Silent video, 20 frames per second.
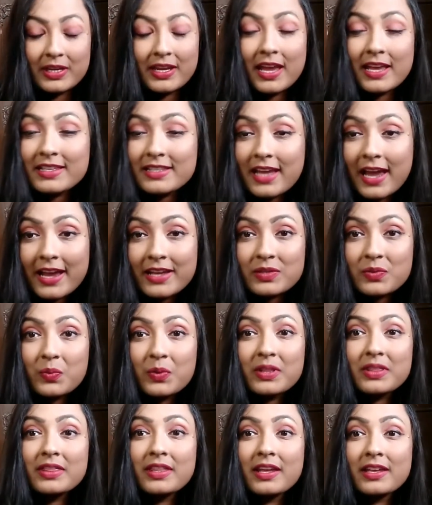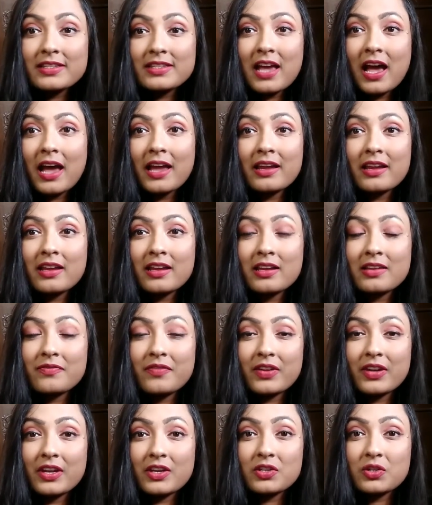So yes guys, with this I
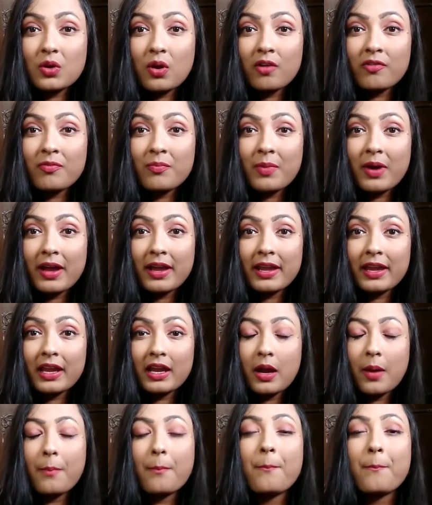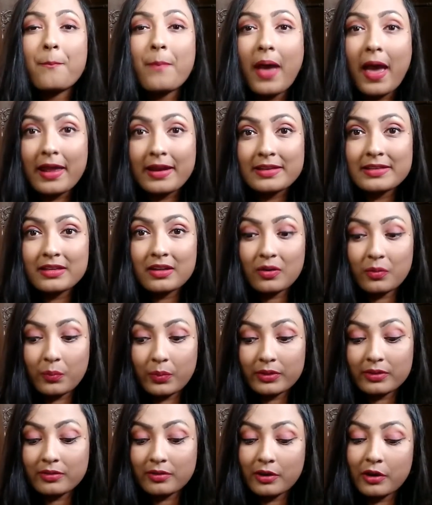finished off my comparison
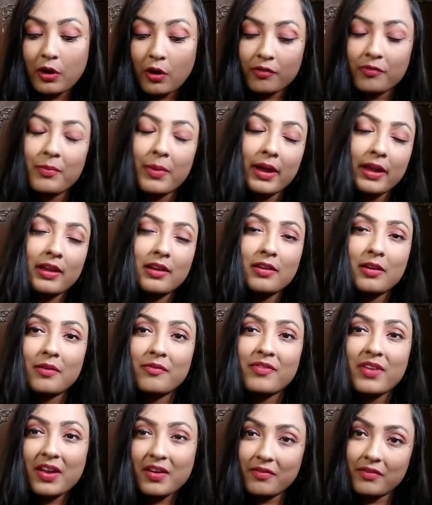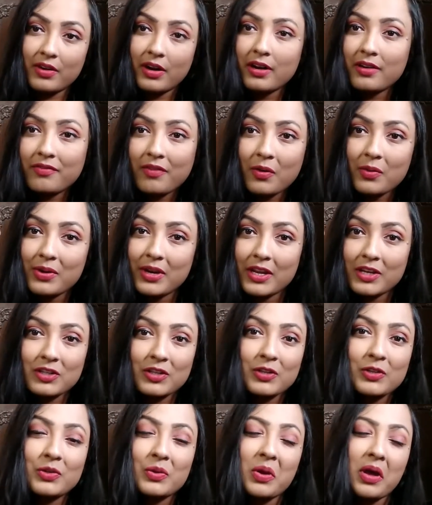with three of my favorite
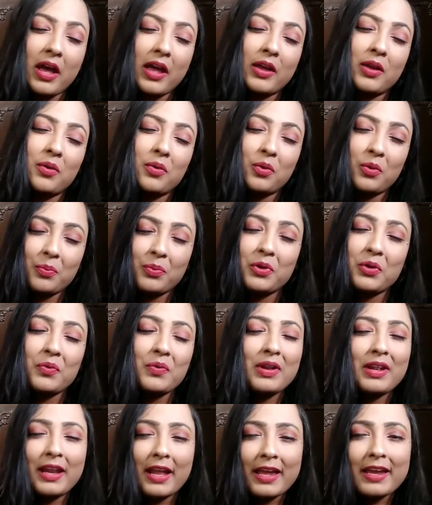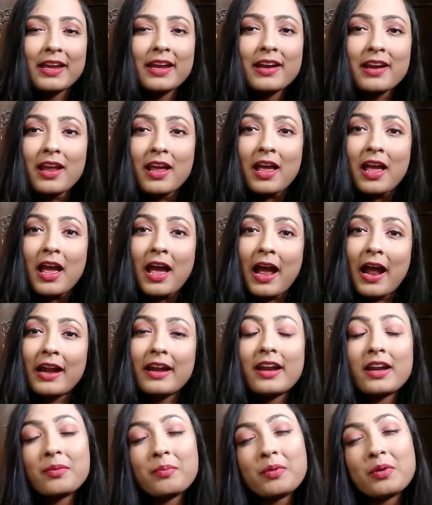foundations. So I hope you will like it,
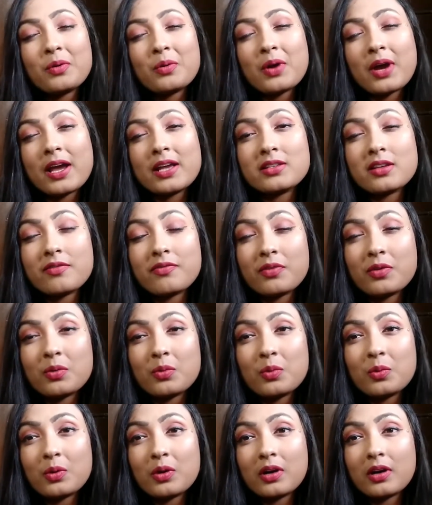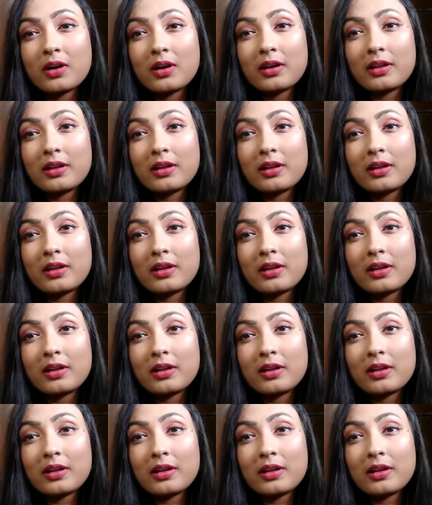and let me know guys if you